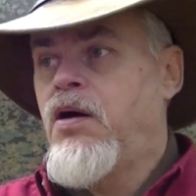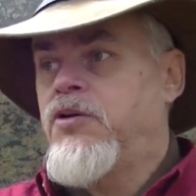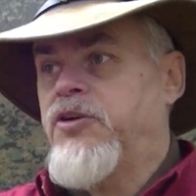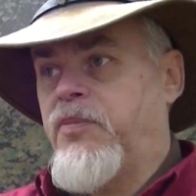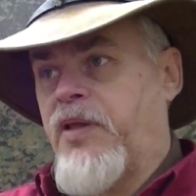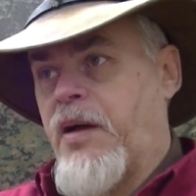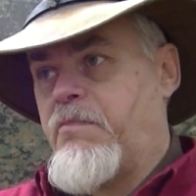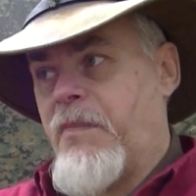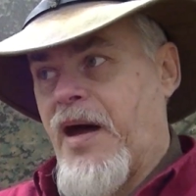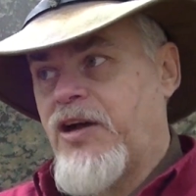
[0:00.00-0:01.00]
Some of that
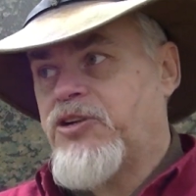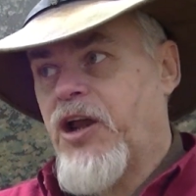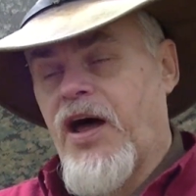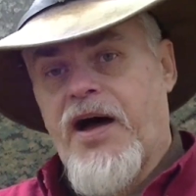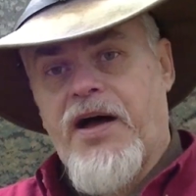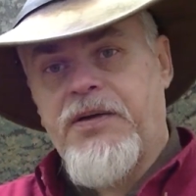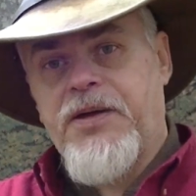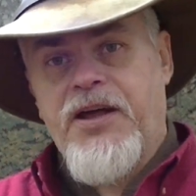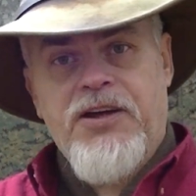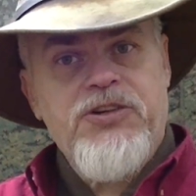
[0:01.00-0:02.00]
Matchlight,
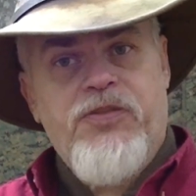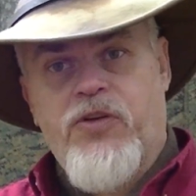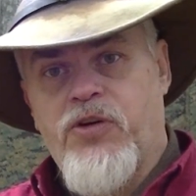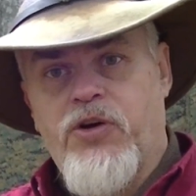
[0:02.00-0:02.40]
Kingsford,